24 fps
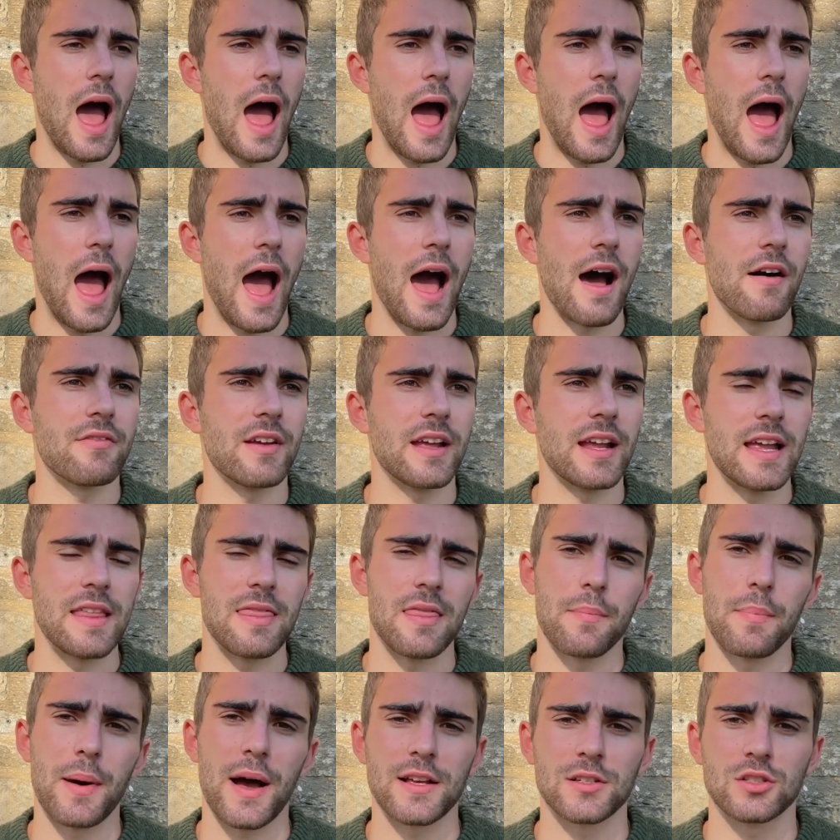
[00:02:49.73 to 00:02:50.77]
having in
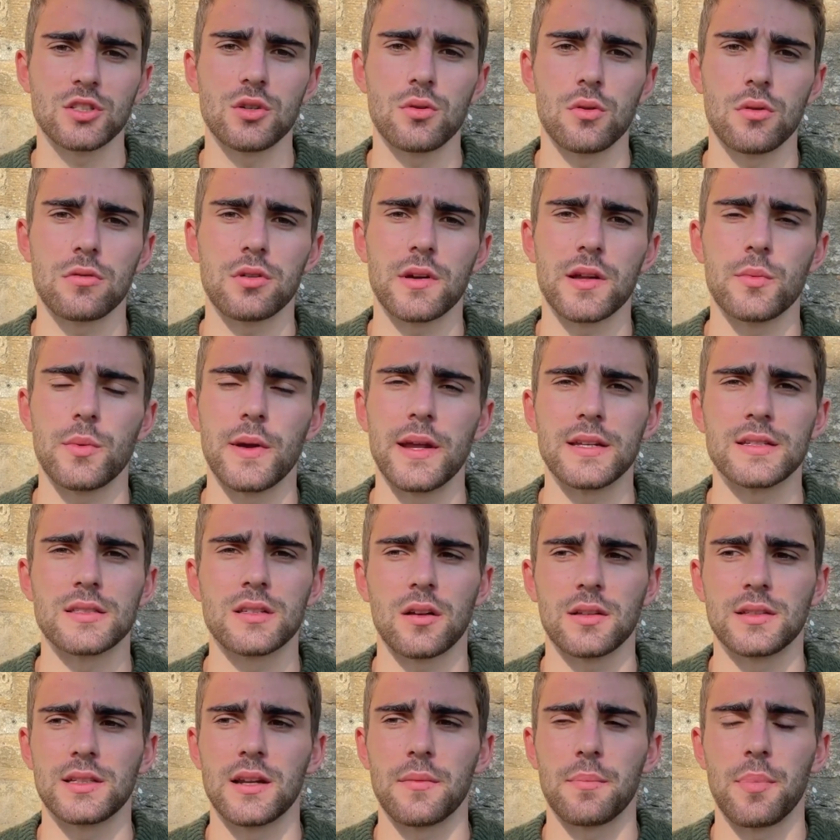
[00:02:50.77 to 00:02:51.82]
the past two or three weeks
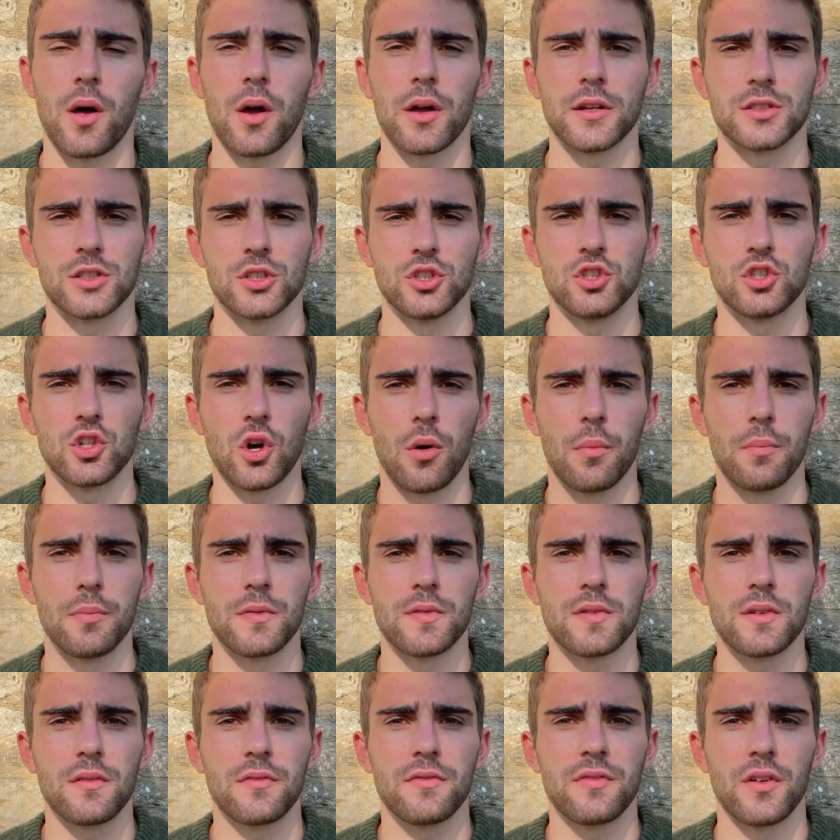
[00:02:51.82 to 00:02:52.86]
started applying to
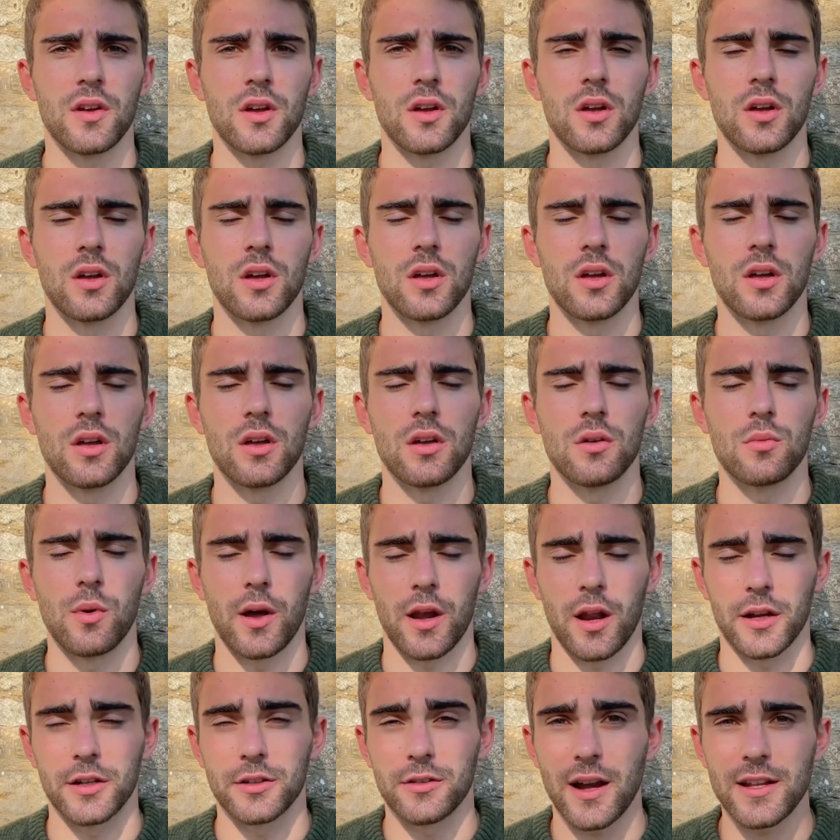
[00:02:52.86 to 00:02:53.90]
jobs for when
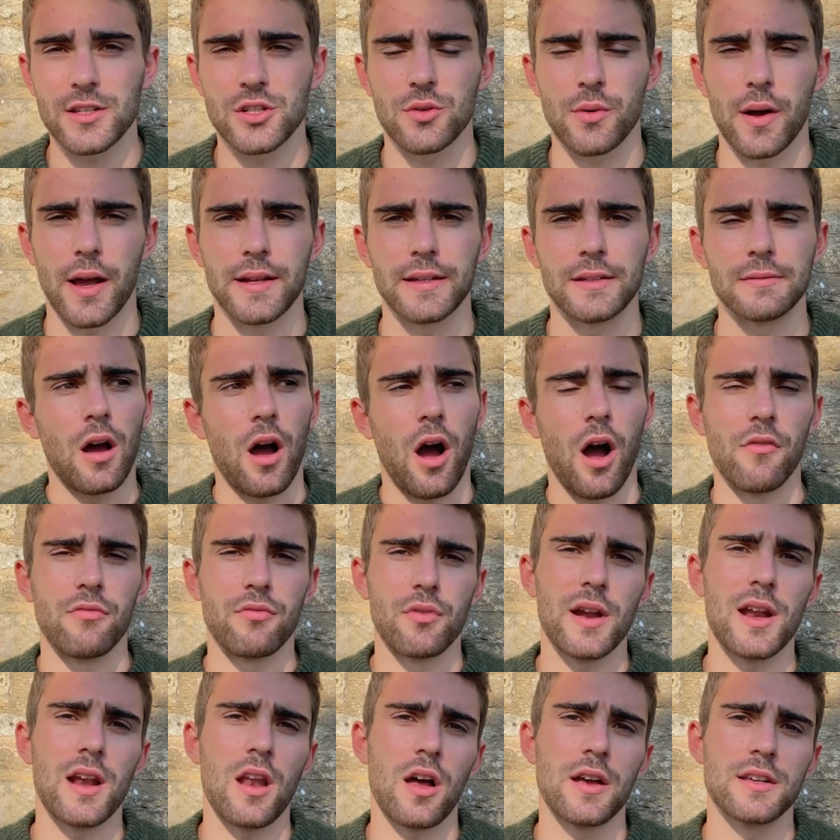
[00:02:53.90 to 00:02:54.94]
I graduate, I've
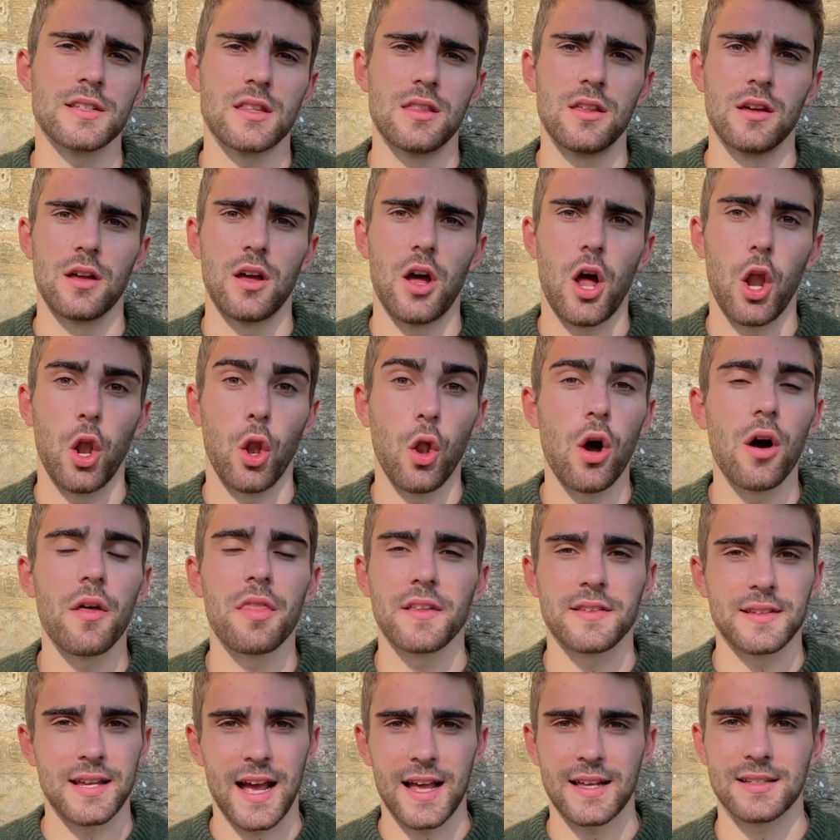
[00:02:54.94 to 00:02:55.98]
realized that a lot of
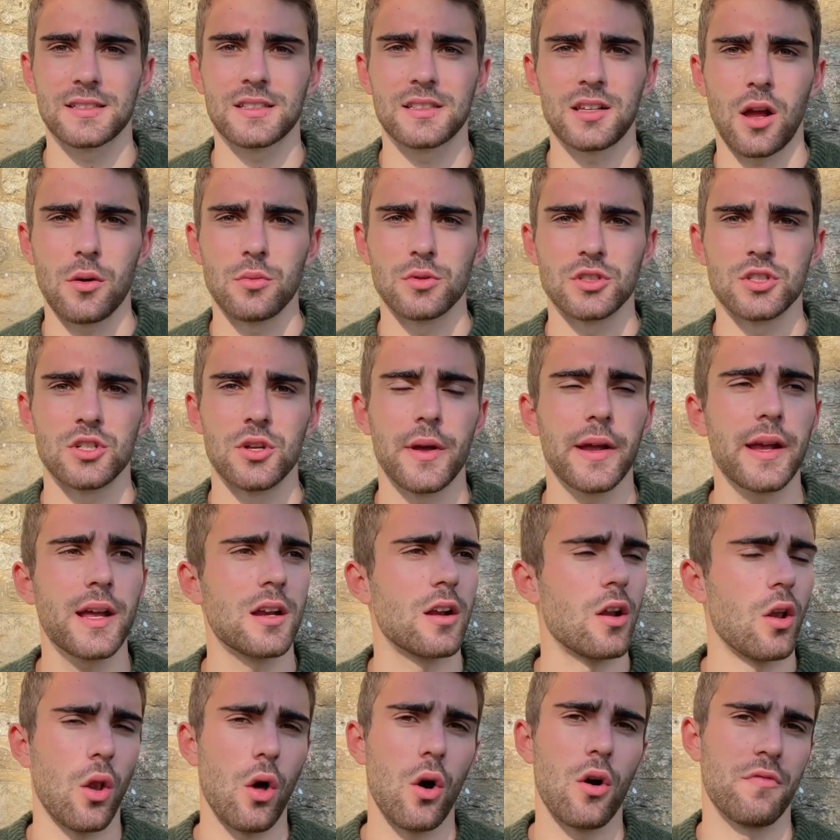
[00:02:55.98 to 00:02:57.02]
the tasks I was doing and
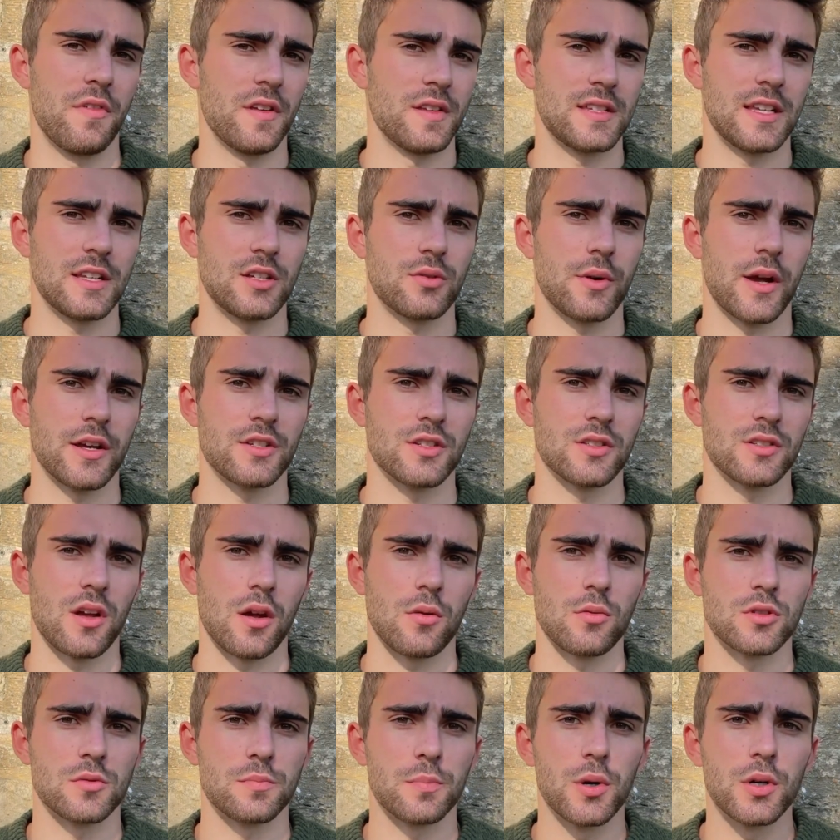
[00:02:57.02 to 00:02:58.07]
a lot of the situations I
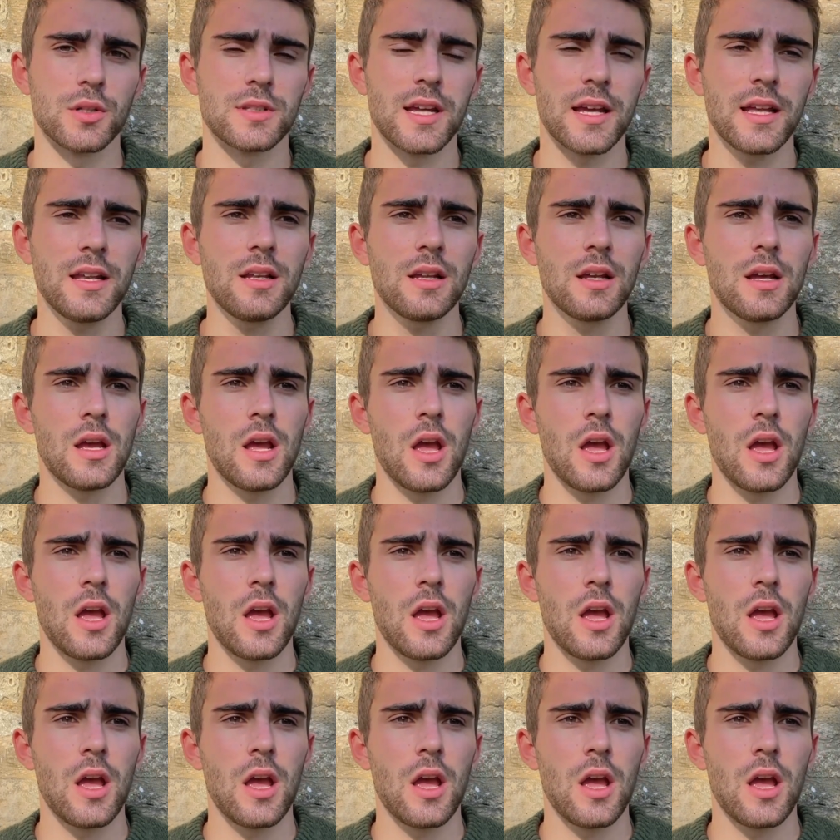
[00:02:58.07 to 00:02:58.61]
was put in